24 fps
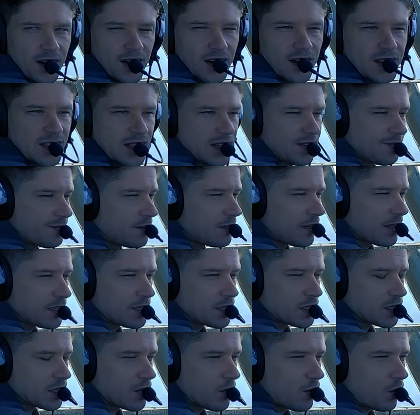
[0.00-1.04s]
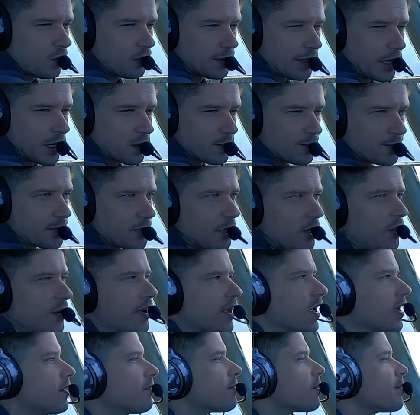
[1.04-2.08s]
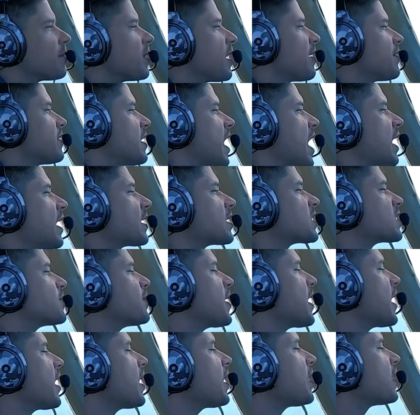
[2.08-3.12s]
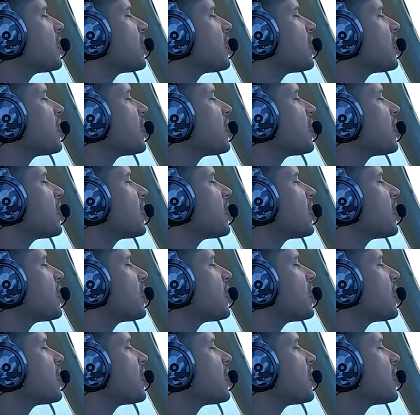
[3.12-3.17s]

I feel like just cold air blowing in from the avionics bay.